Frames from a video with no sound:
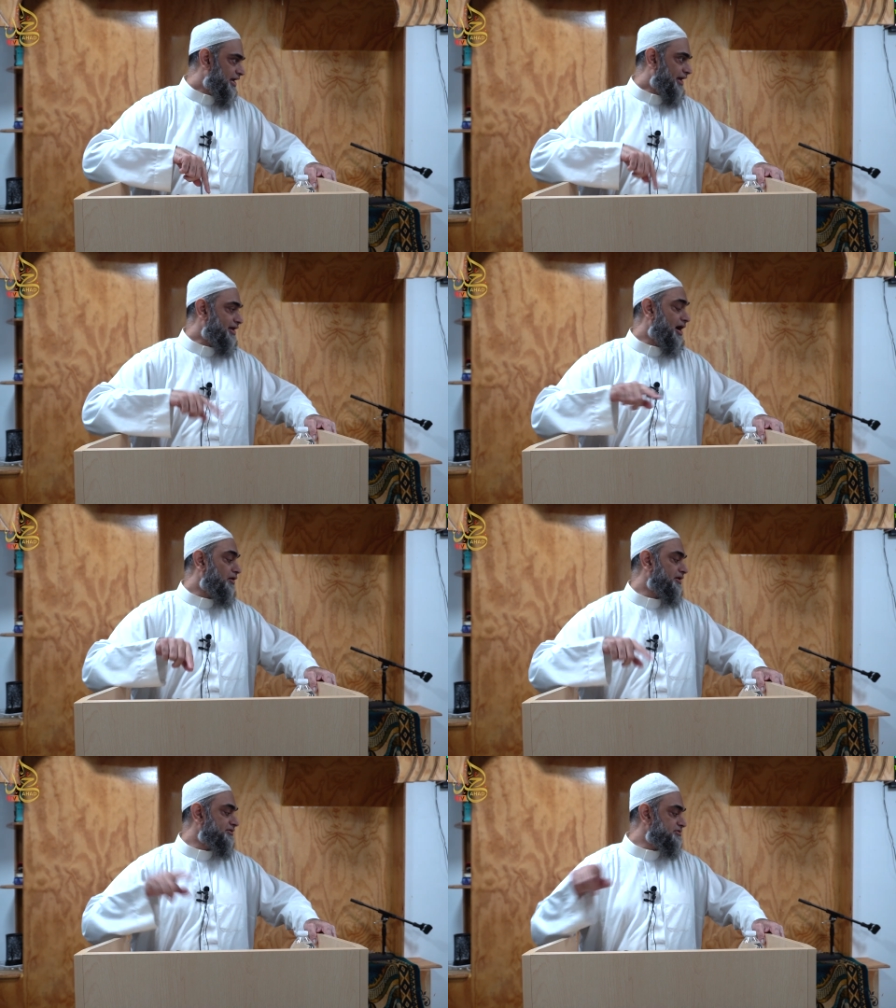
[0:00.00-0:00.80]
And how
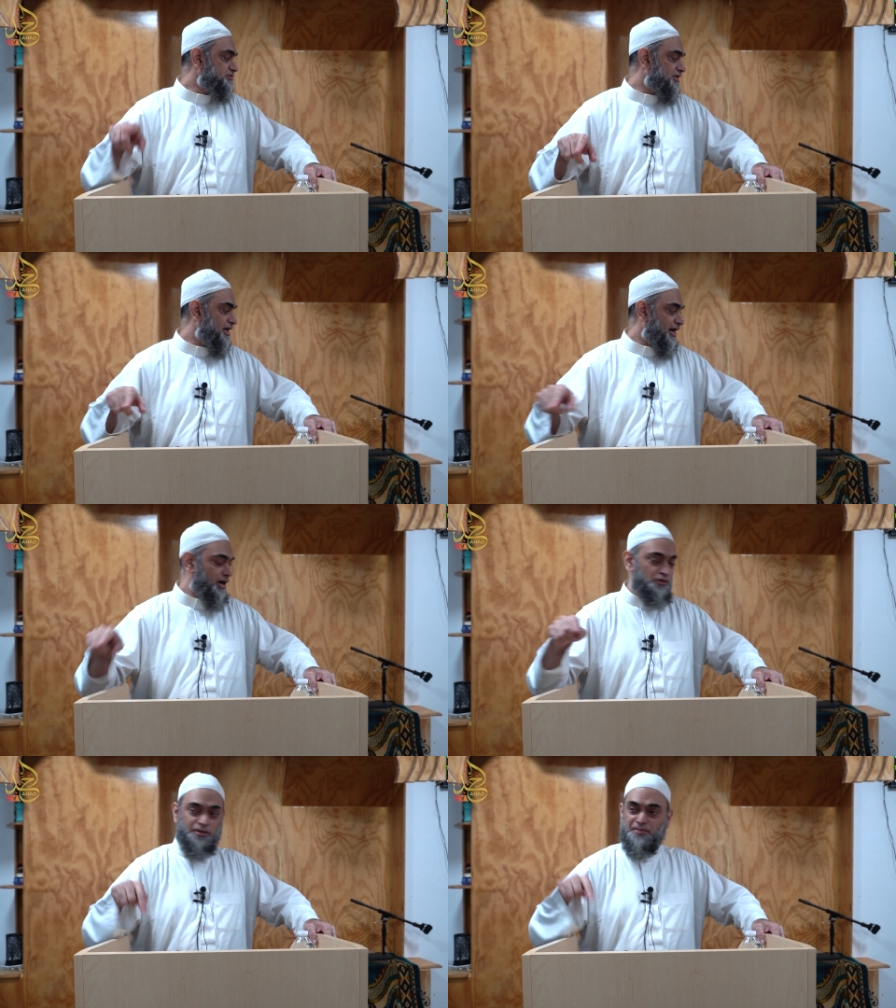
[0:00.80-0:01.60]

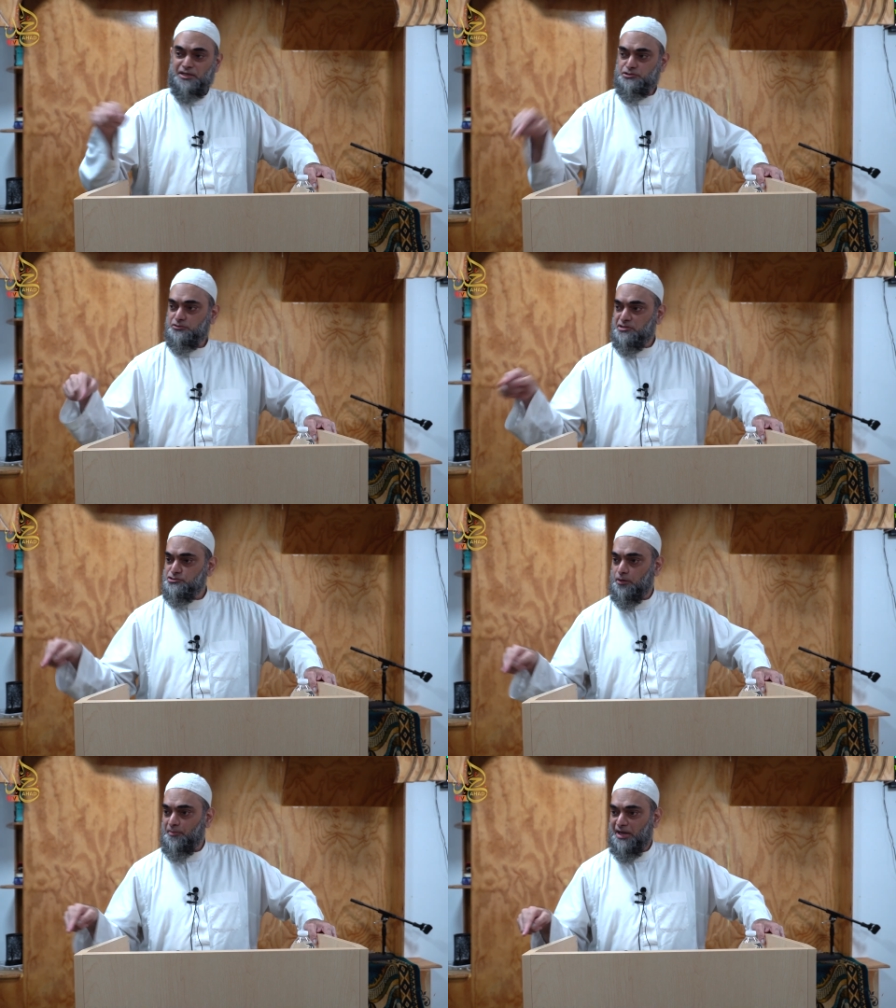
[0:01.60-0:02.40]
he makes you
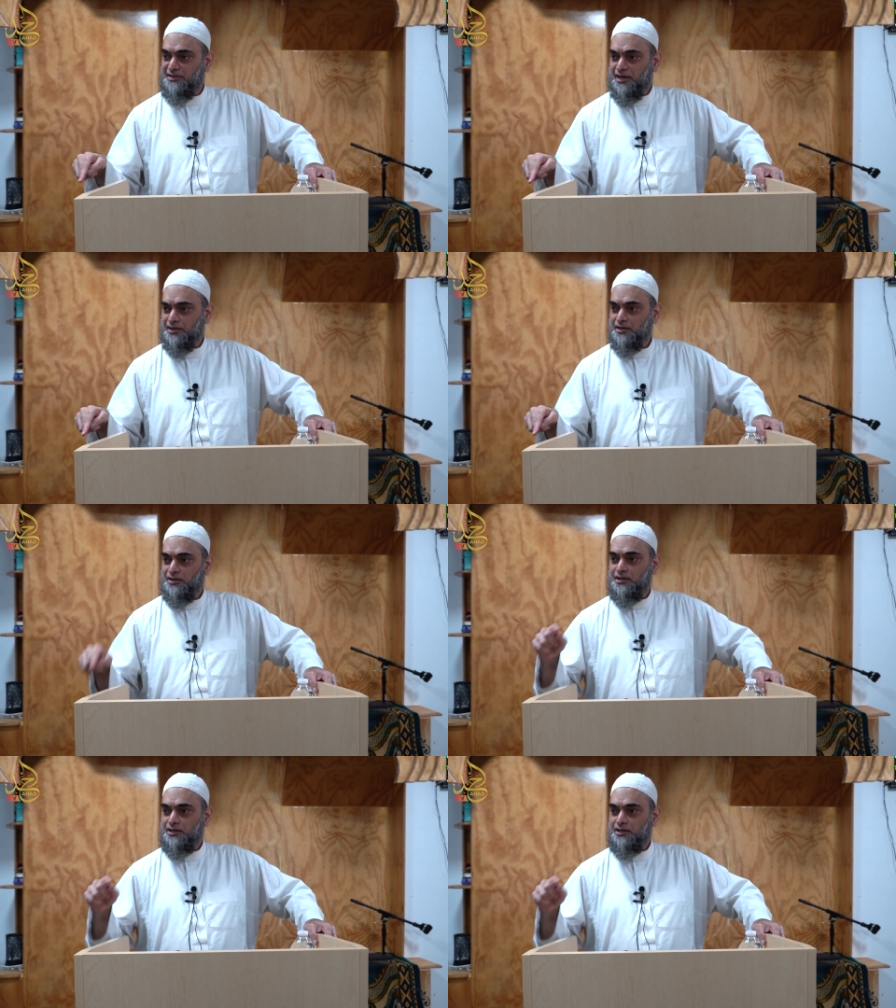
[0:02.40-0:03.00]
disobey that?